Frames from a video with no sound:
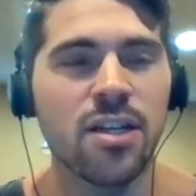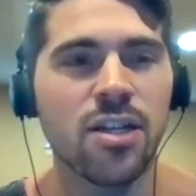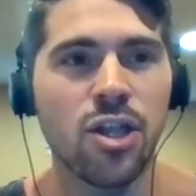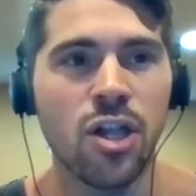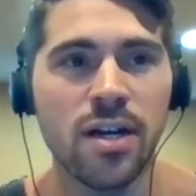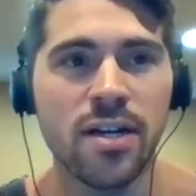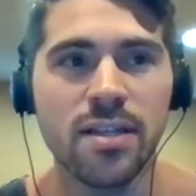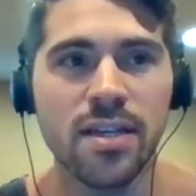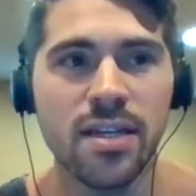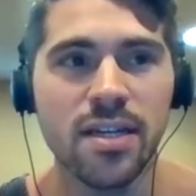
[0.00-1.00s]

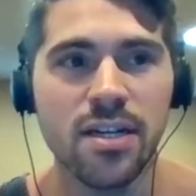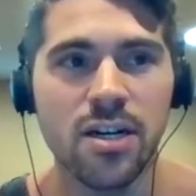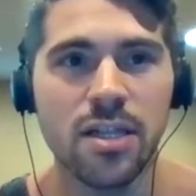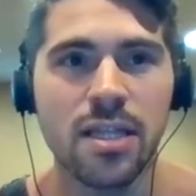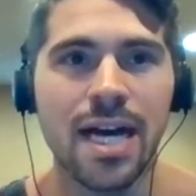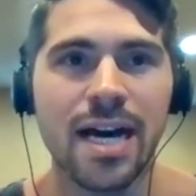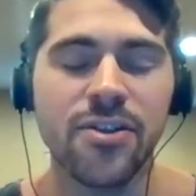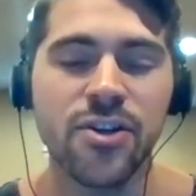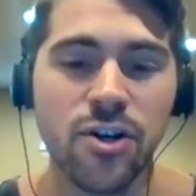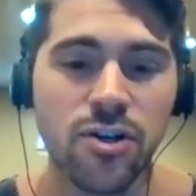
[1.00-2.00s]
luckily a lot
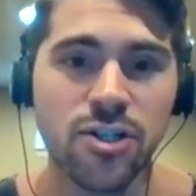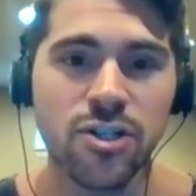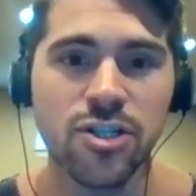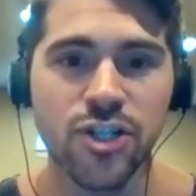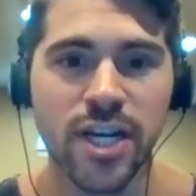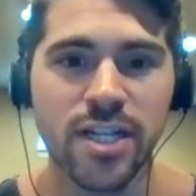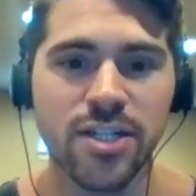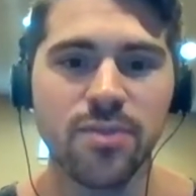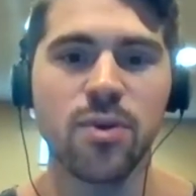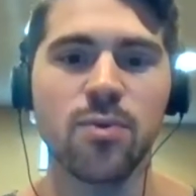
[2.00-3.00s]
of the culture is
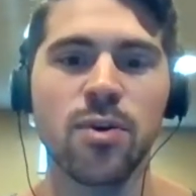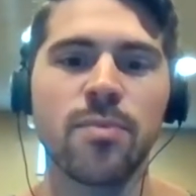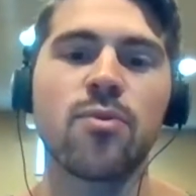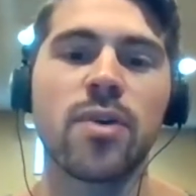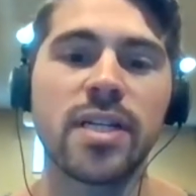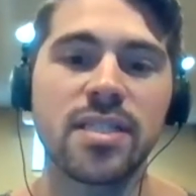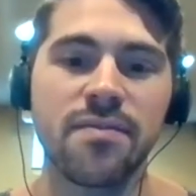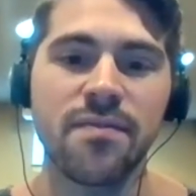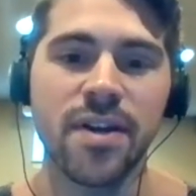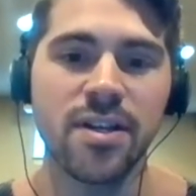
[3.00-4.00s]
changing where we're
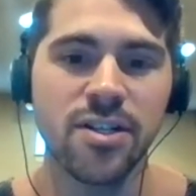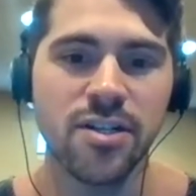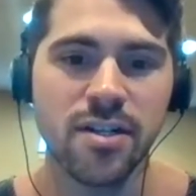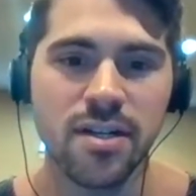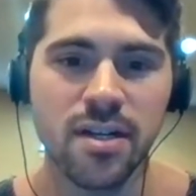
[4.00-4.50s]
embracing failure,